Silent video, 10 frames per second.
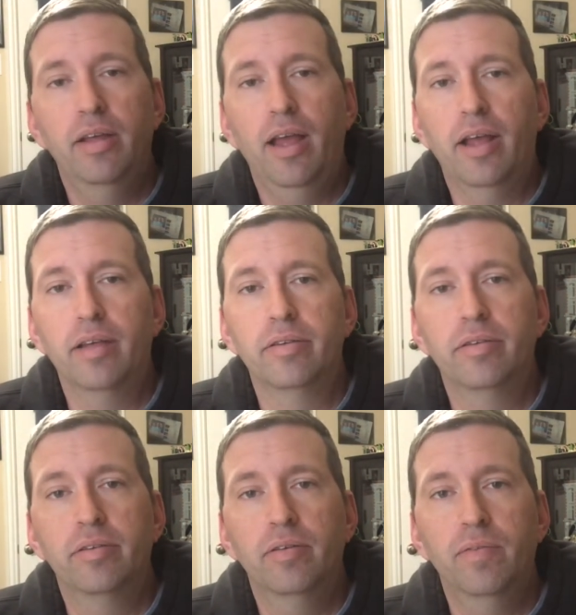
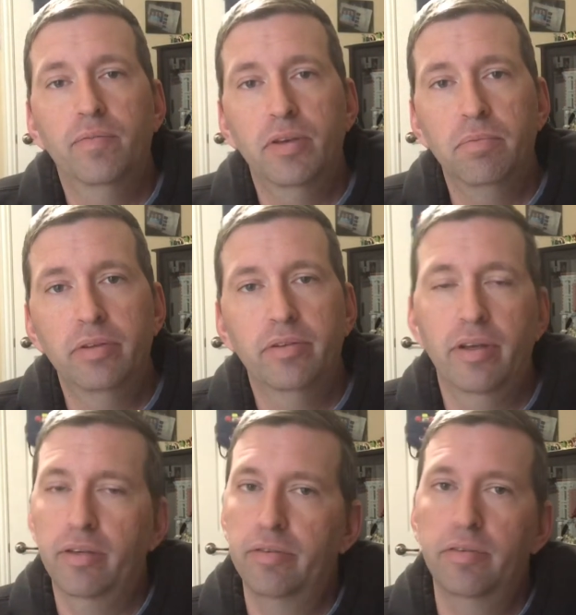as Phoebe
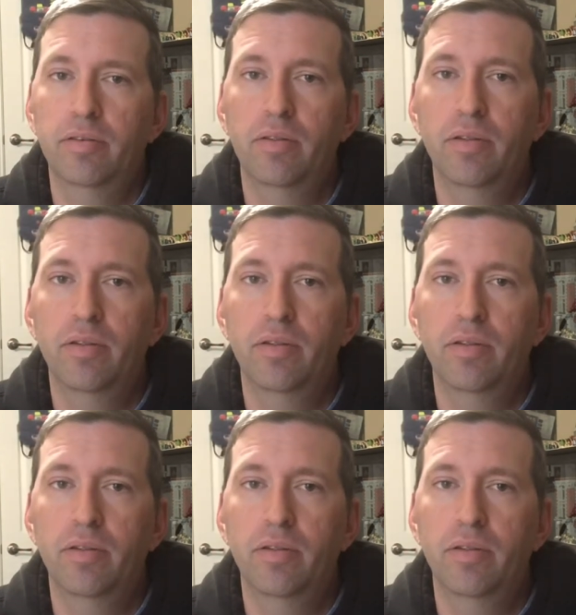says